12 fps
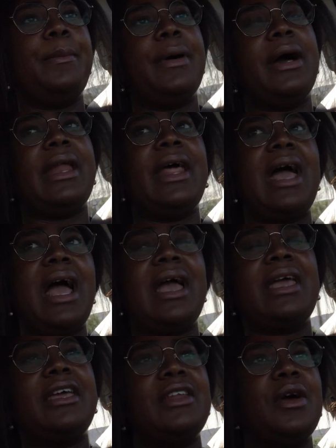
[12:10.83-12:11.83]
But
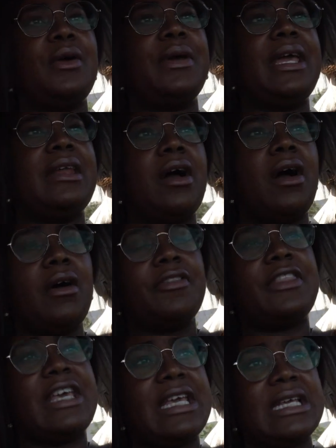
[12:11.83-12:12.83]
you know, in all
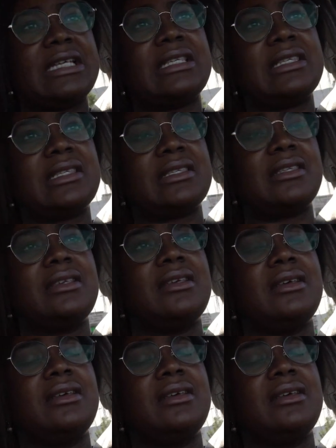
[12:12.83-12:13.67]
things,